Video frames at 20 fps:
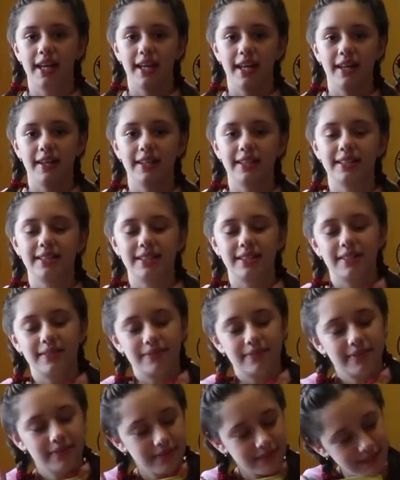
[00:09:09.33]
I
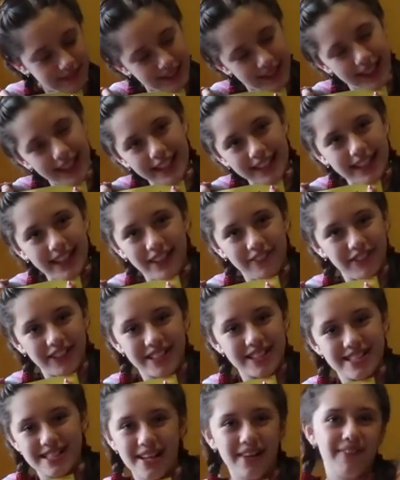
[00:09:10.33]
love
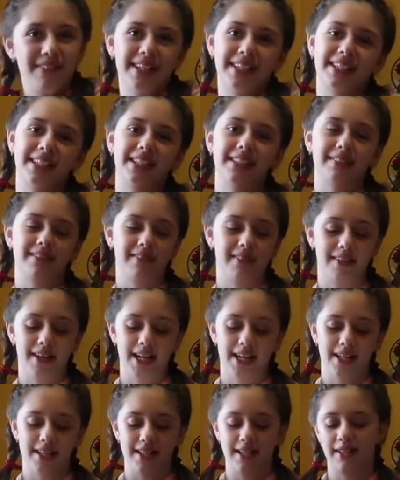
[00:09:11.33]
it so much because Miranda